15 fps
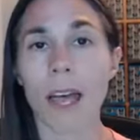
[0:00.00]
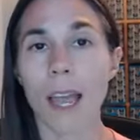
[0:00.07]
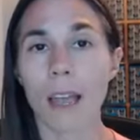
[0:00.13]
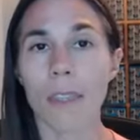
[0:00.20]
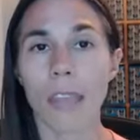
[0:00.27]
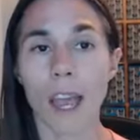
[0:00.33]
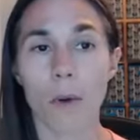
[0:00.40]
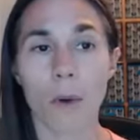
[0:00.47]

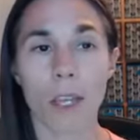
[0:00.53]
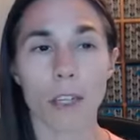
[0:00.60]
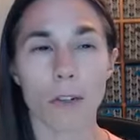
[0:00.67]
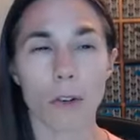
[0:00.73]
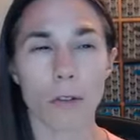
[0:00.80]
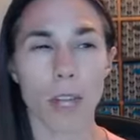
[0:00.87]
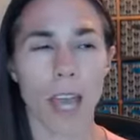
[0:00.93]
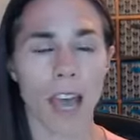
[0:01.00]
And that way you
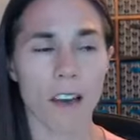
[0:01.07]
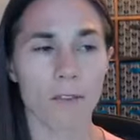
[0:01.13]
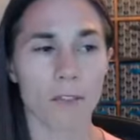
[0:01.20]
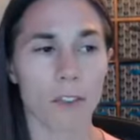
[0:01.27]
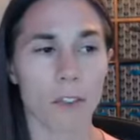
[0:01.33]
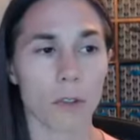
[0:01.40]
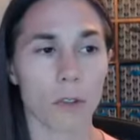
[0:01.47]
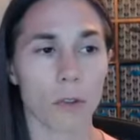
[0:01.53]
don't have
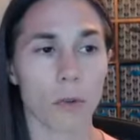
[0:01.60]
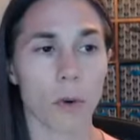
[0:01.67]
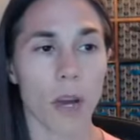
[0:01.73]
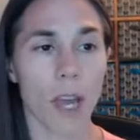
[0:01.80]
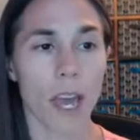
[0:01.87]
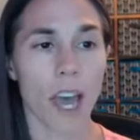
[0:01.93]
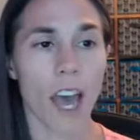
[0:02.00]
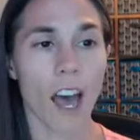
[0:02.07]
to
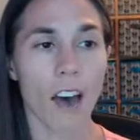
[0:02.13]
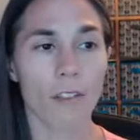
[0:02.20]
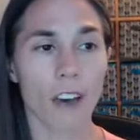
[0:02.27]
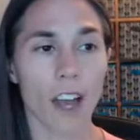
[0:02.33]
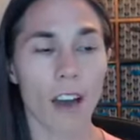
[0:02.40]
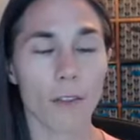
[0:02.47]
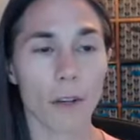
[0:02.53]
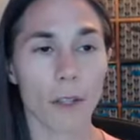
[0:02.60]
have
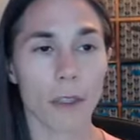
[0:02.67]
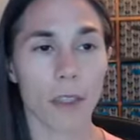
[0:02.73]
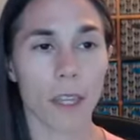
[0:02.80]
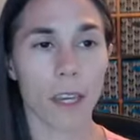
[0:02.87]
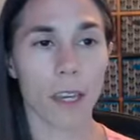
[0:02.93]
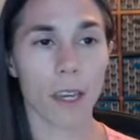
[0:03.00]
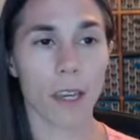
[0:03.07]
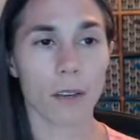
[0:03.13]

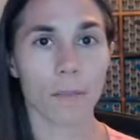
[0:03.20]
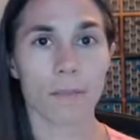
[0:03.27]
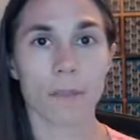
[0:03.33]
everything